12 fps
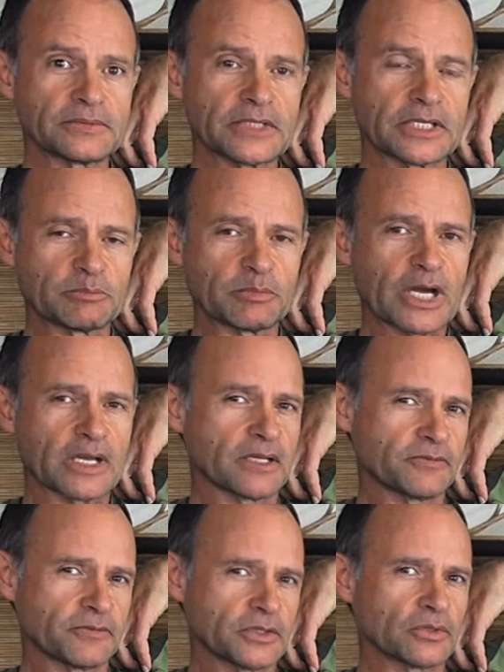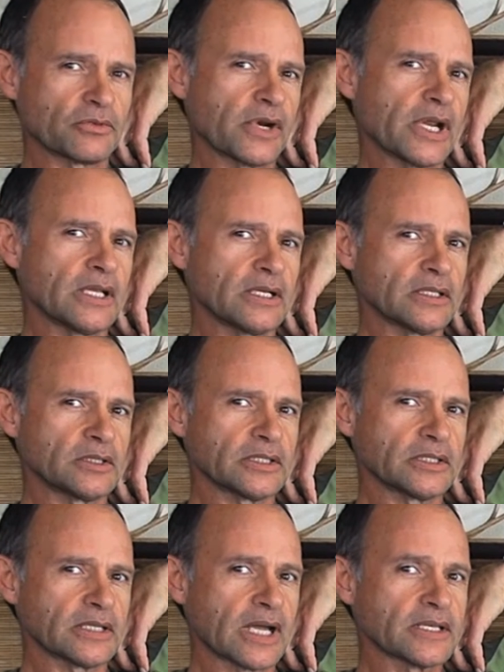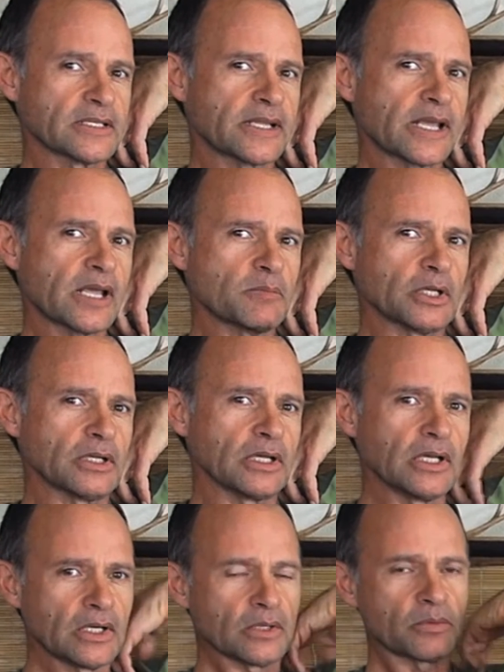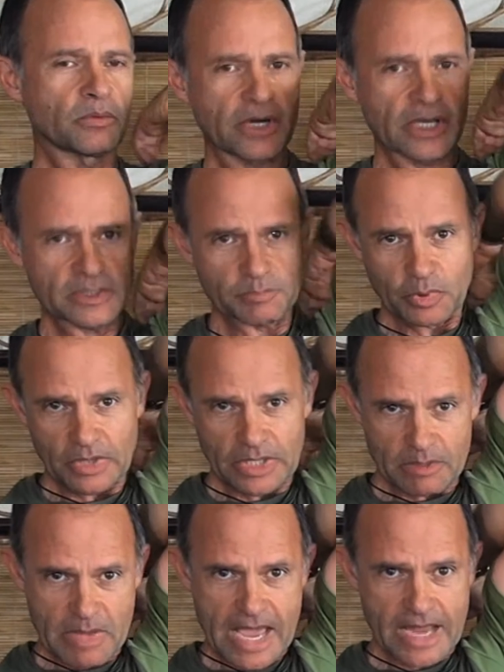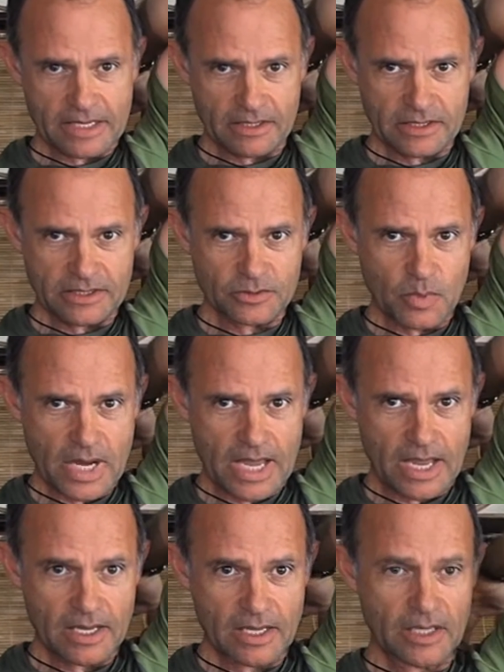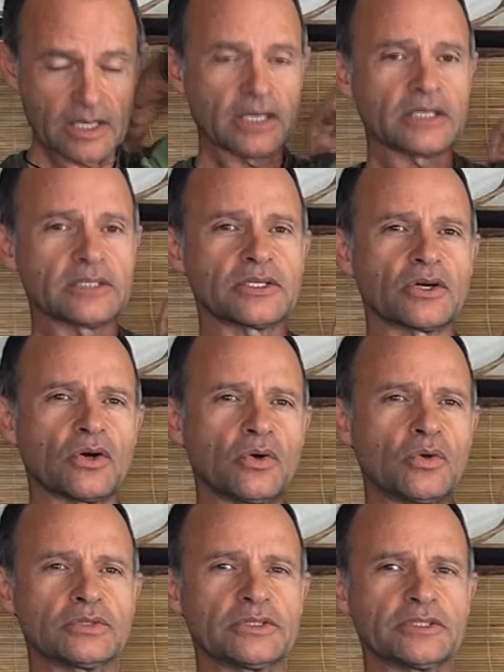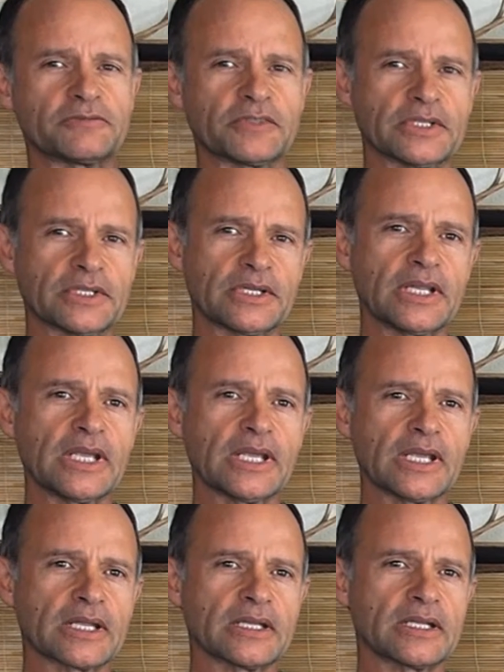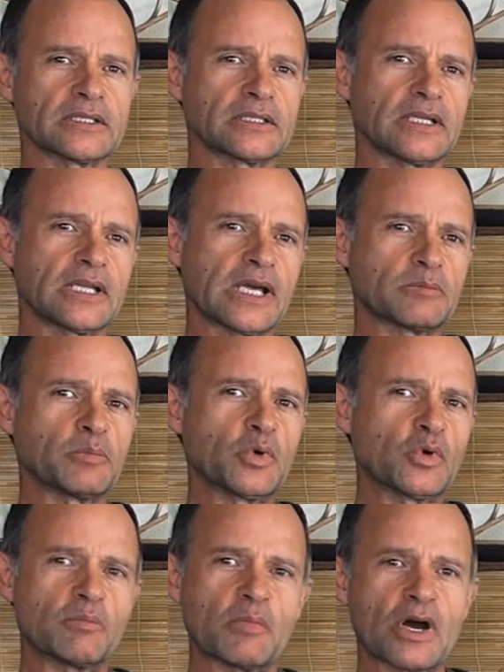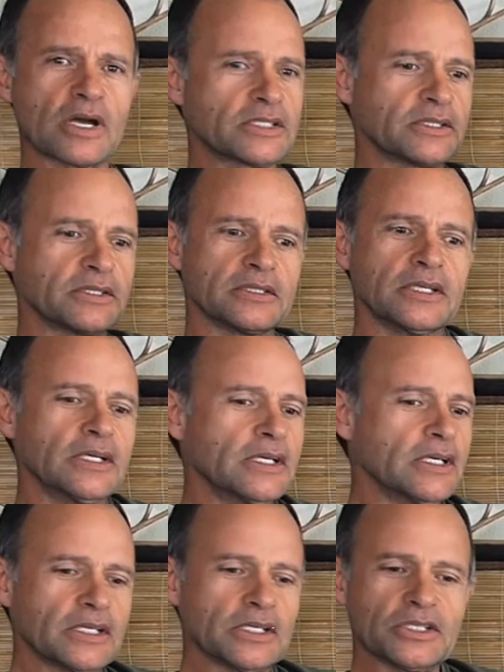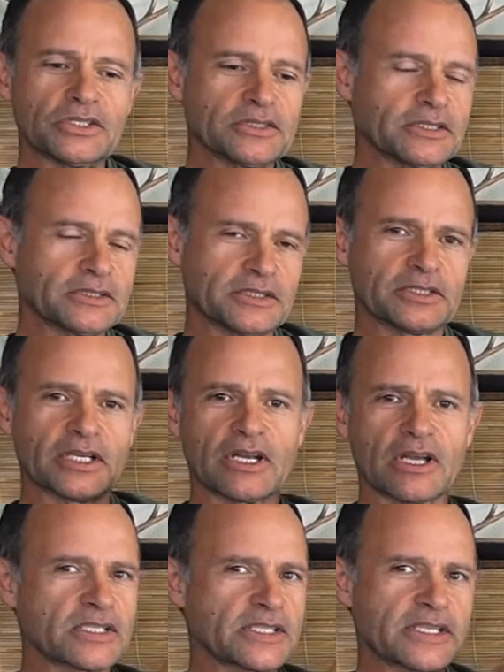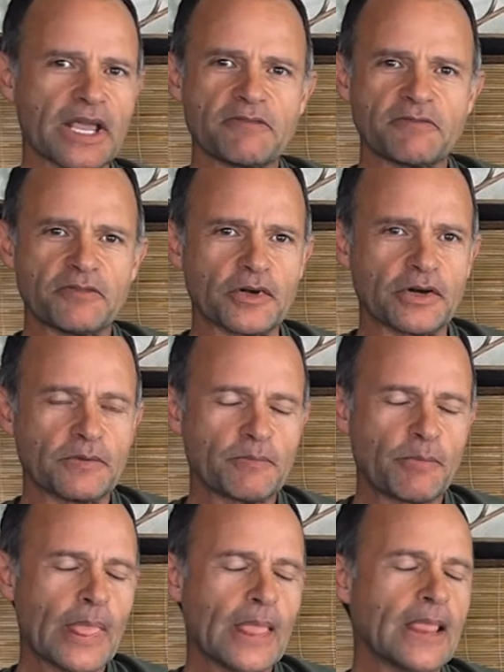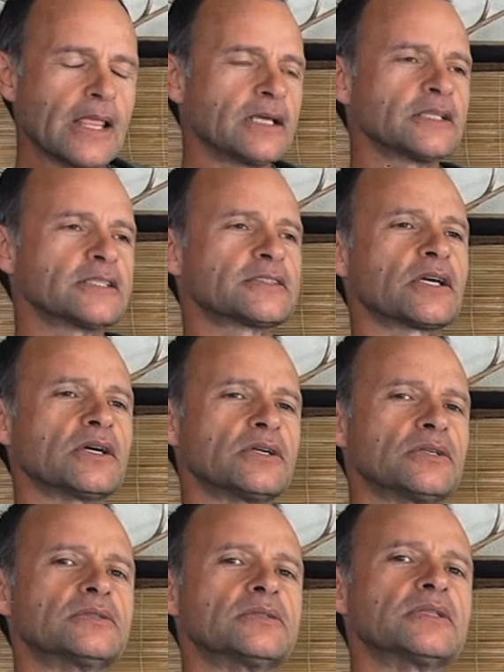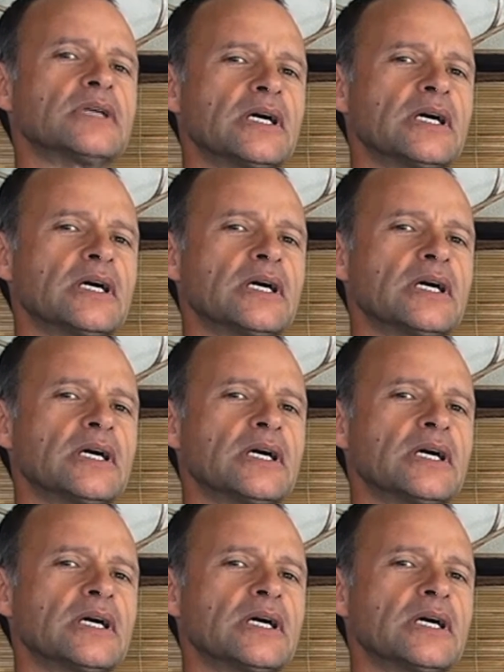it's already a little unstable, whereas pulling back this way is a whole different thing, and there's a lot more margin. It's a lot safer. So